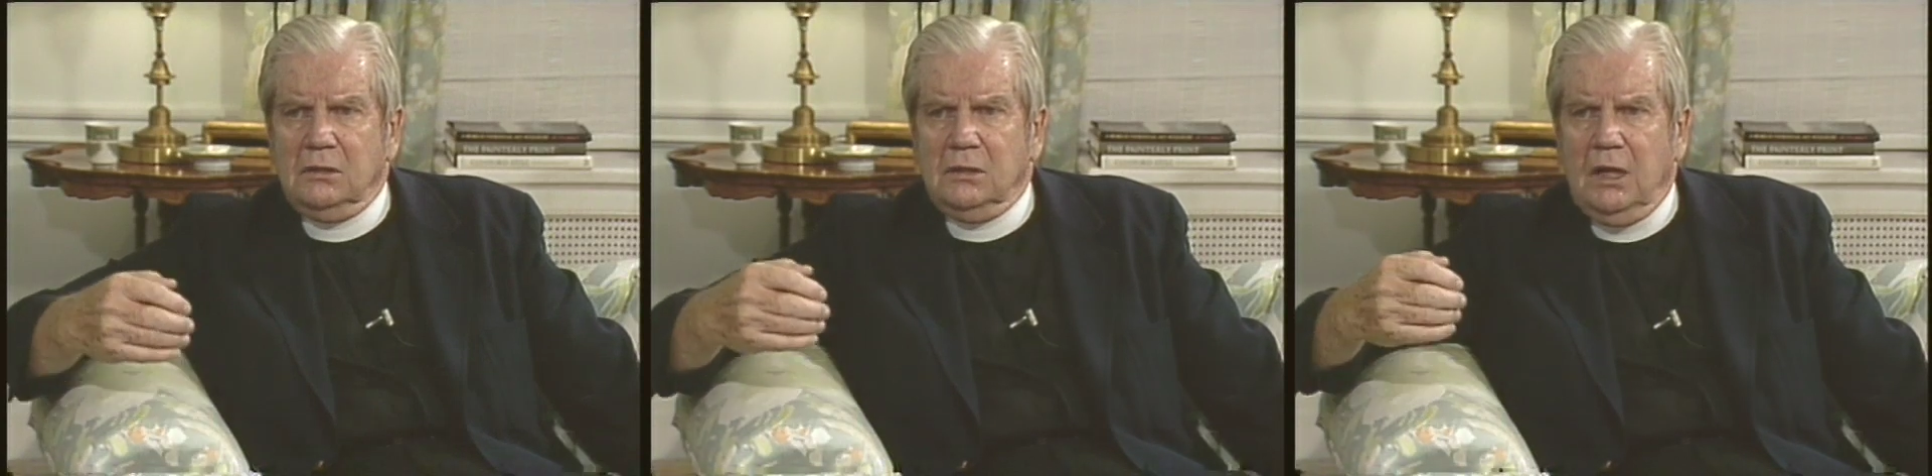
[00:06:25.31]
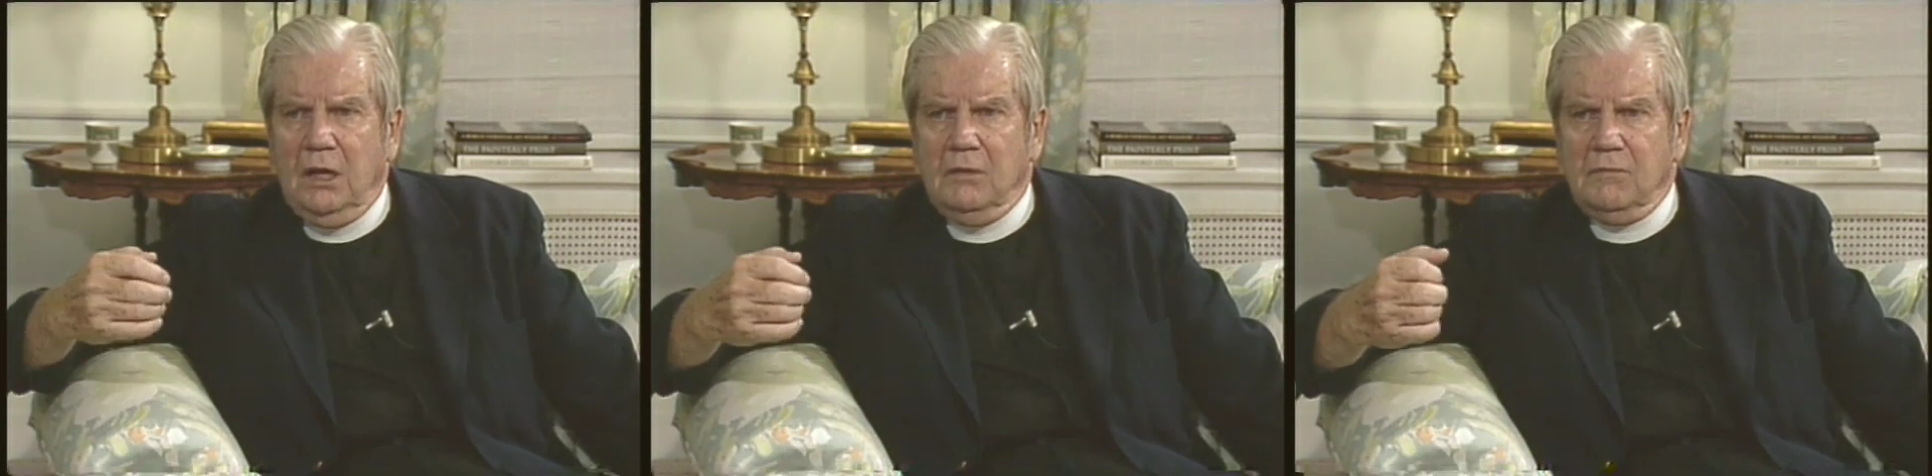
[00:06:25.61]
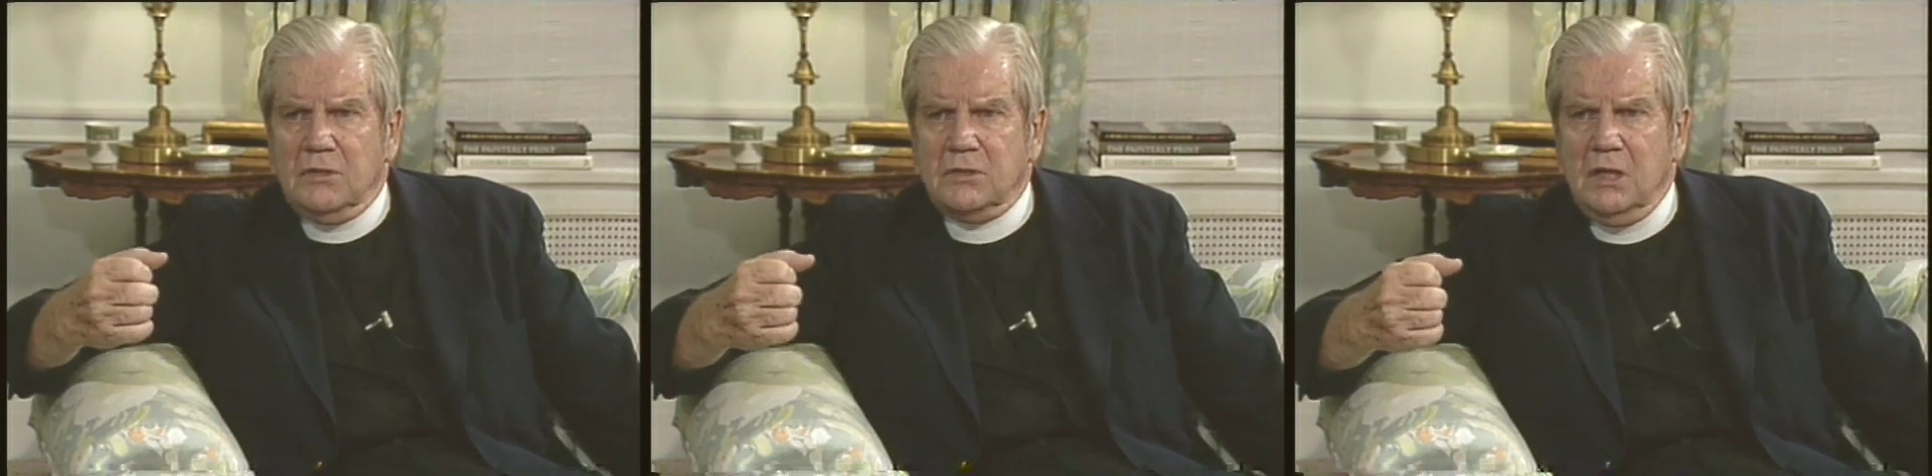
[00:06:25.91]

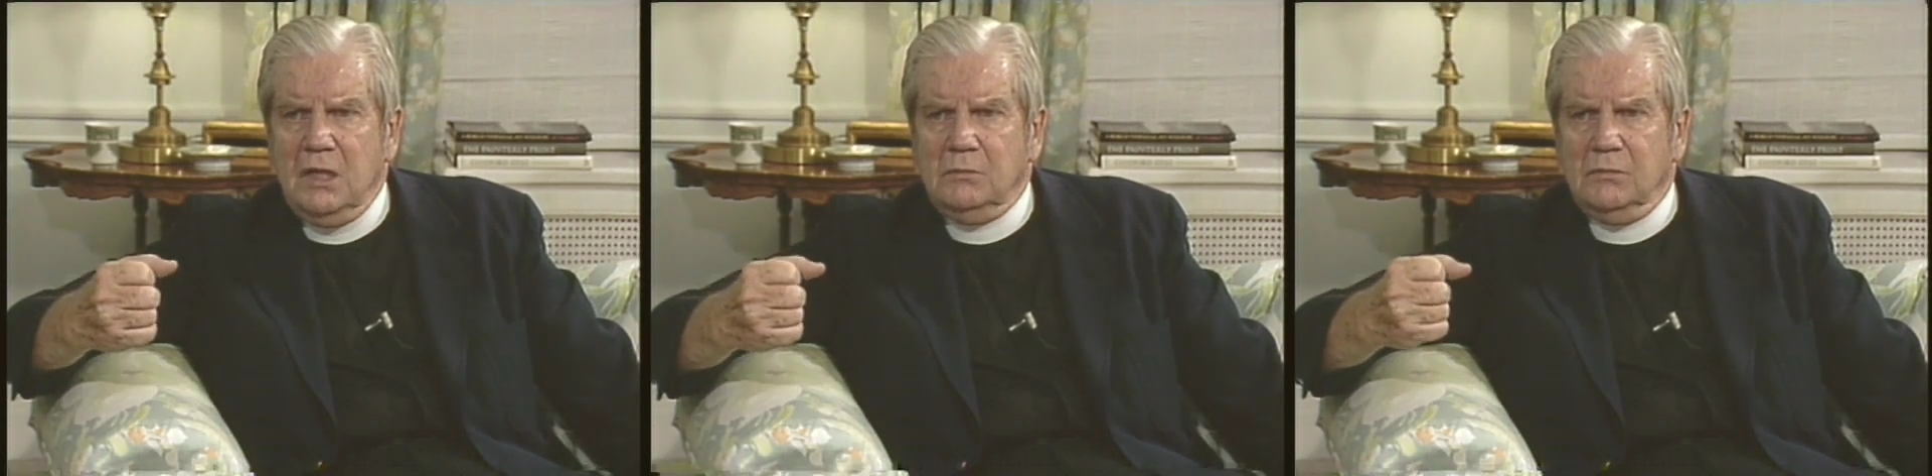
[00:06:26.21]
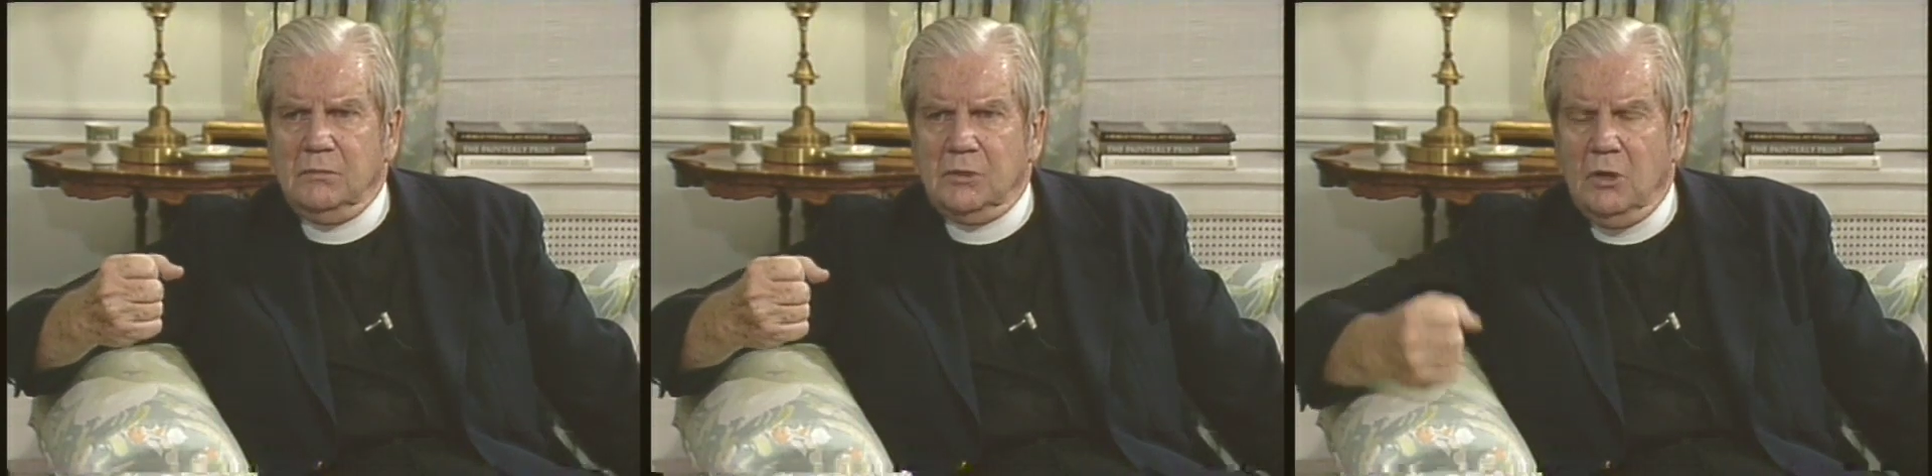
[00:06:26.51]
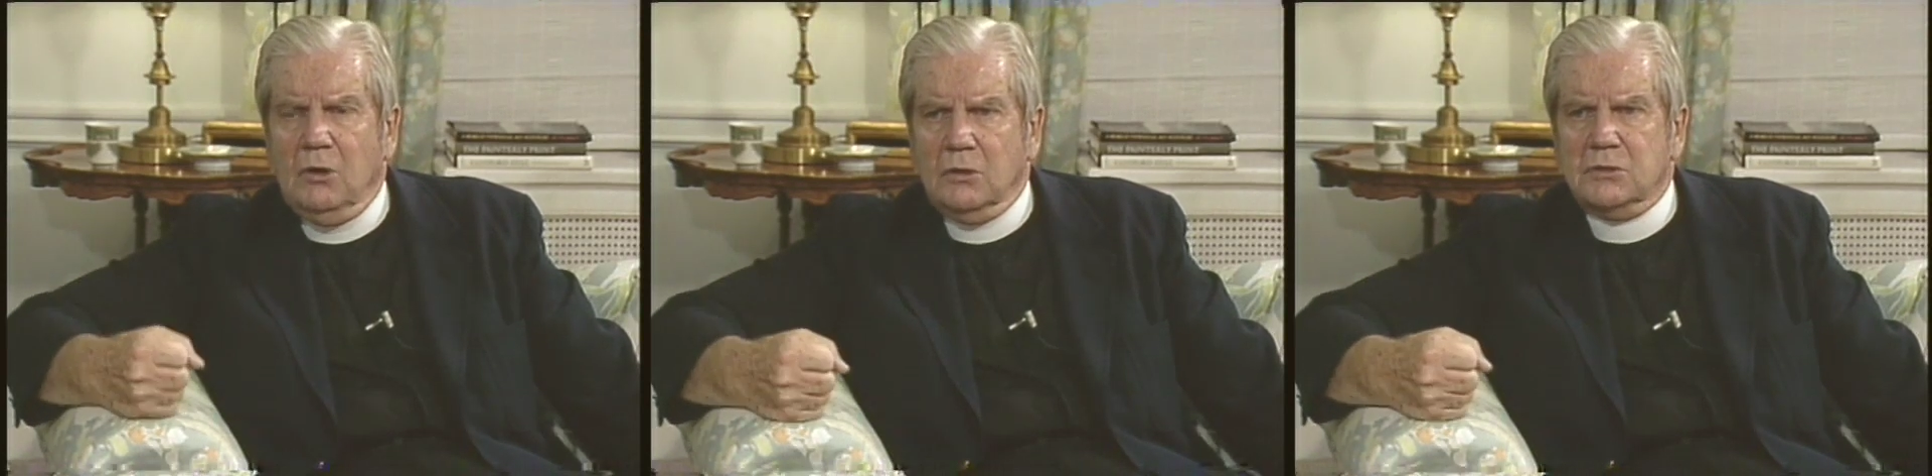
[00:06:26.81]
have the same
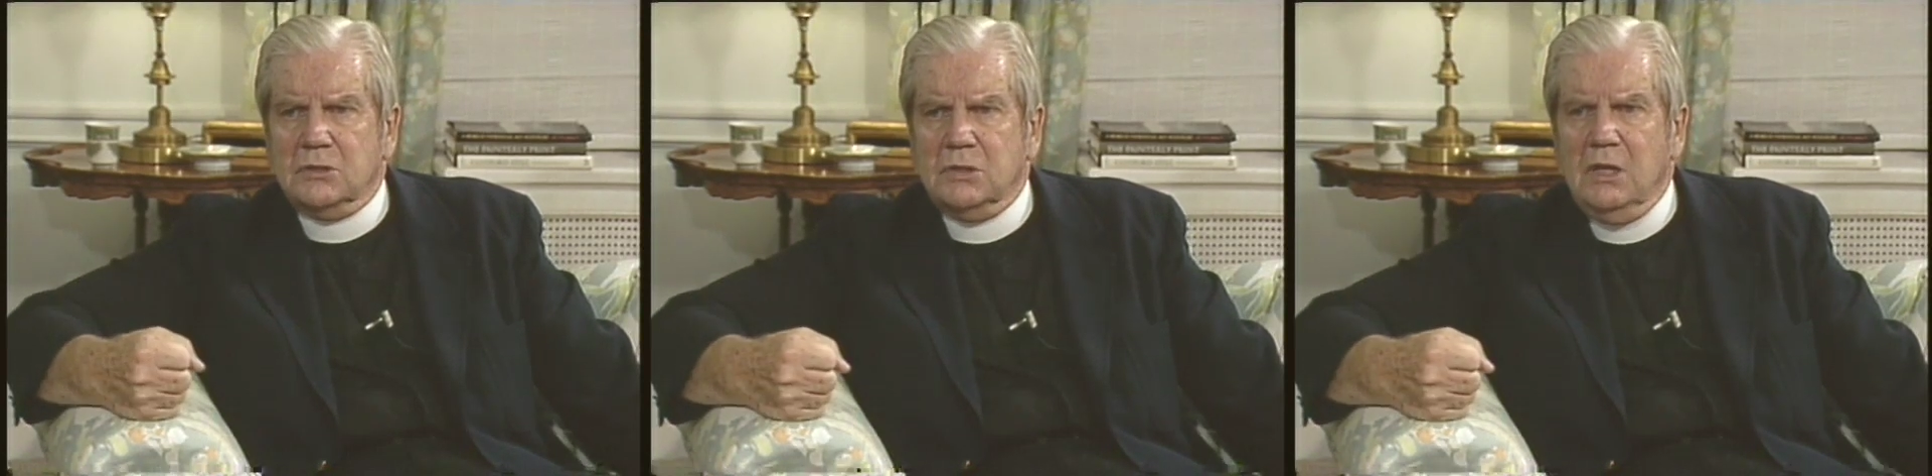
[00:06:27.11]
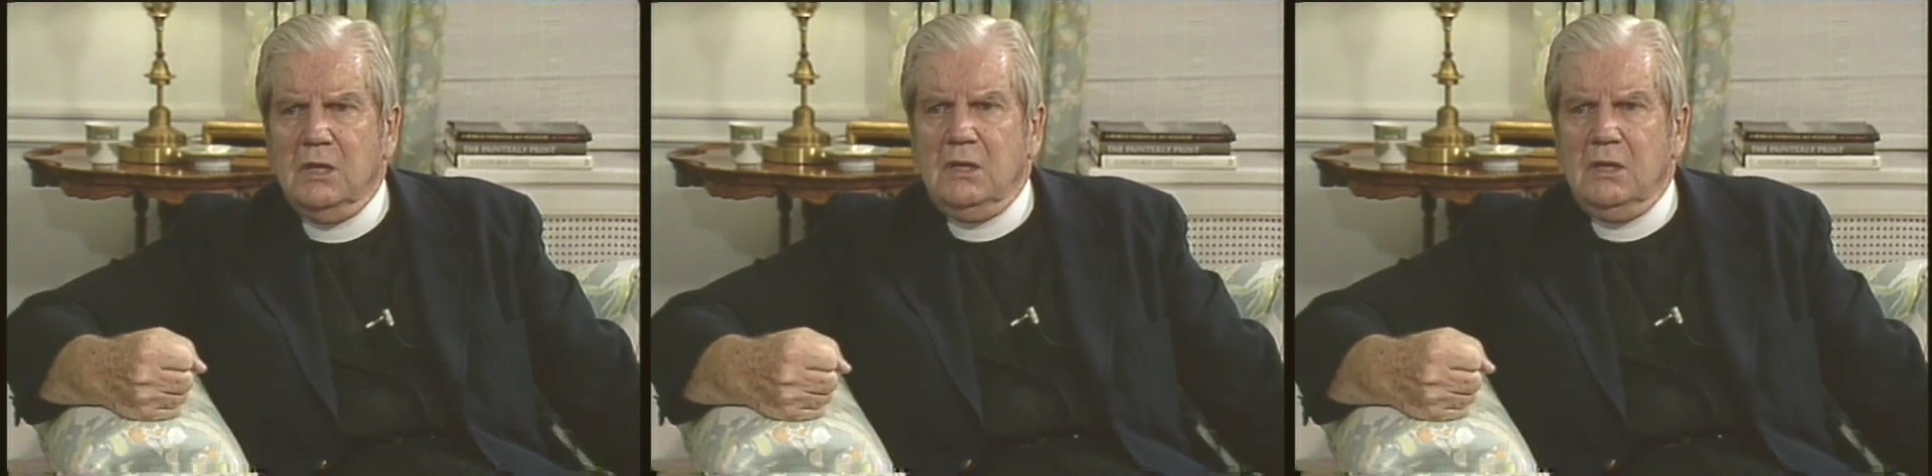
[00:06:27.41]
cost